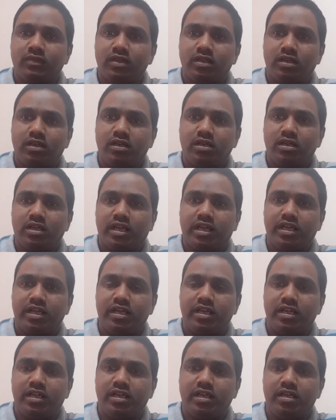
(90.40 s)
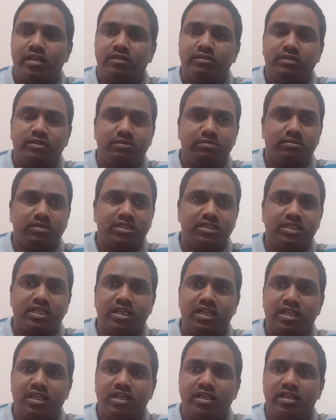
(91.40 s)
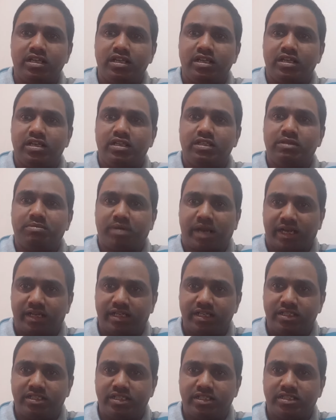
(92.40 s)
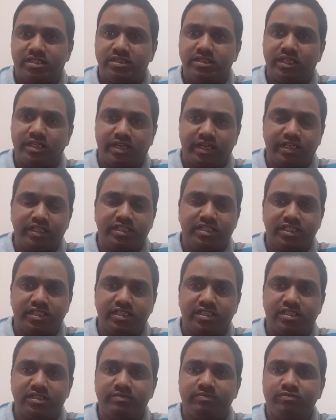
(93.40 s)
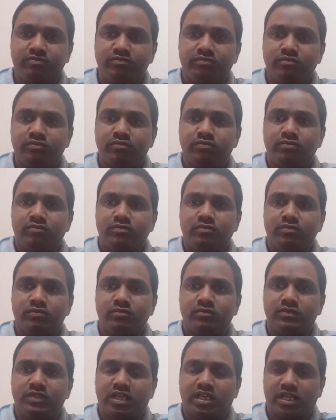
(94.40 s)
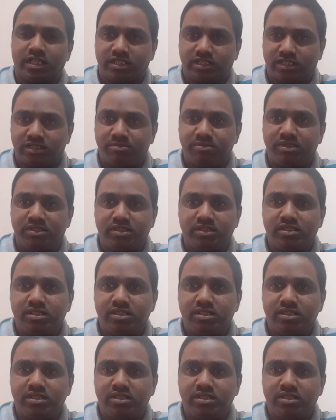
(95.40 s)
okay, basically the practices, the traditions, the customs.